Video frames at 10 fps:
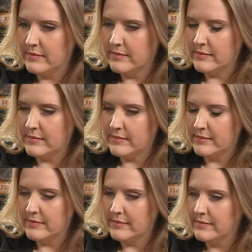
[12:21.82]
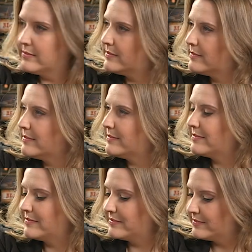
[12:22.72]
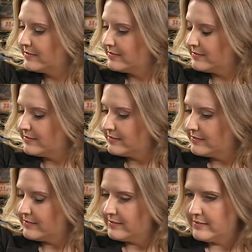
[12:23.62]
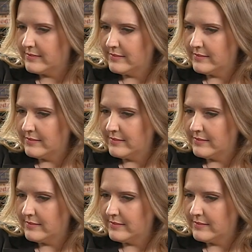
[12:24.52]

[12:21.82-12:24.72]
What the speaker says: No words are spoken by the person on screen.